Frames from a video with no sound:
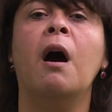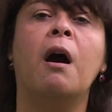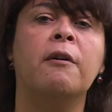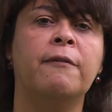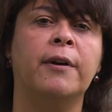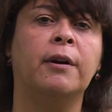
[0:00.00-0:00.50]

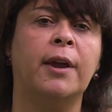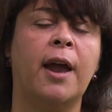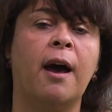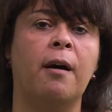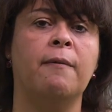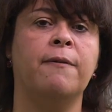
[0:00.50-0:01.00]
are very
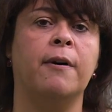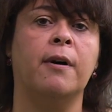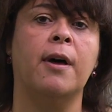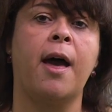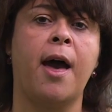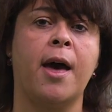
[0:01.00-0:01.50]

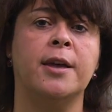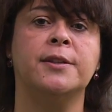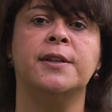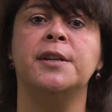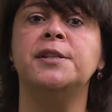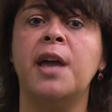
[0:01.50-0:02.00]
helpful as
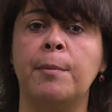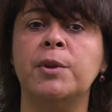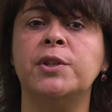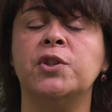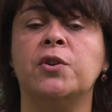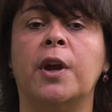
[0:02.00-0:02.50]
they
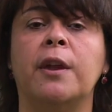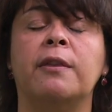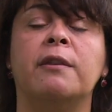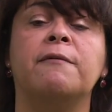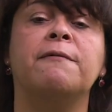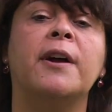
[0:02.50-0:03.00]

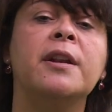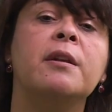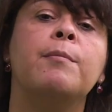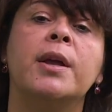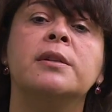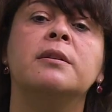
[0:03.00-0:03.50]
demonstrate the
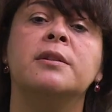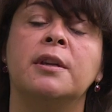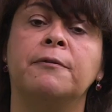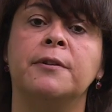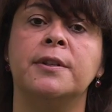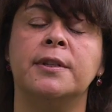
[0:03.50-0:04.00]
fundamental
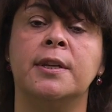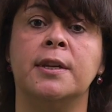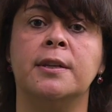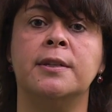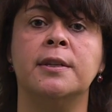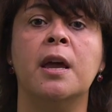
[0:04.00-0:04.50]

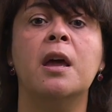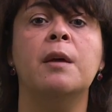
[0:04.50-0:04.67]
differences